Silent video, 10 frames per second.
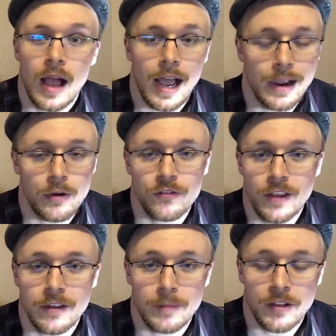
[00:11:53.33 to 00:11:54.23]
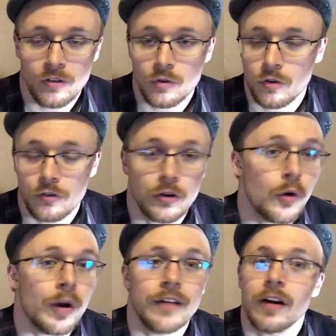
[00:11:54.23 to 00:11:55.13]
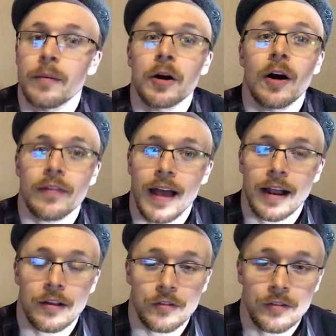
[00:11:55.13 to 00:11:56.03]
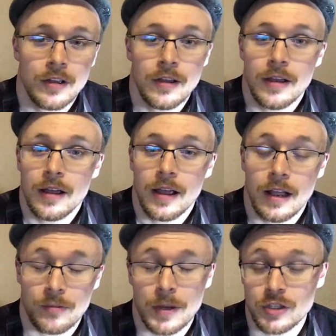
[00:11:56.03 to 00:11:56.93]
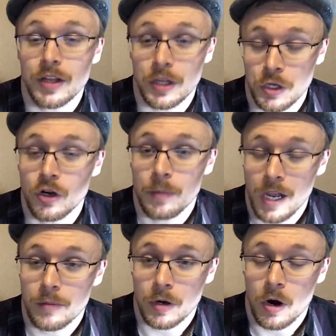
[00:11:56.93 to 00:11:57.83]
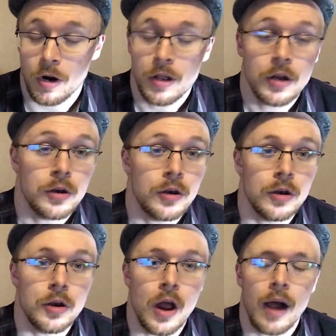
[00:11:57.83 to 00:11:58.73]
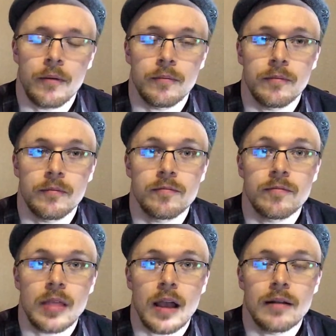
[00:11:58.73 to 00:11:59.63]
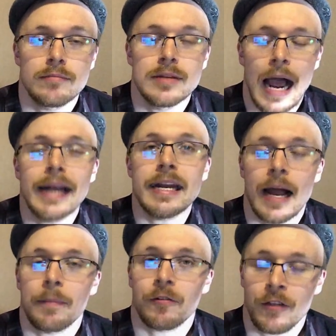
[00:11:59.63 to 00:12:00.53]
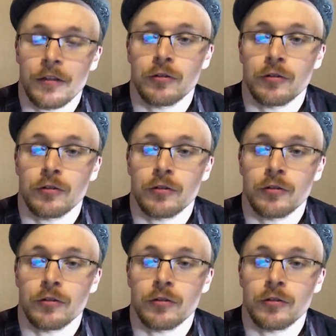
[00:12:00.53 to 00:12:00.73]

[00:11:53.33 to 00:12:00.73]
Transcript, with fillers: I always think of my social circle whenever I regard that, because, especially in the European regard, 99% of the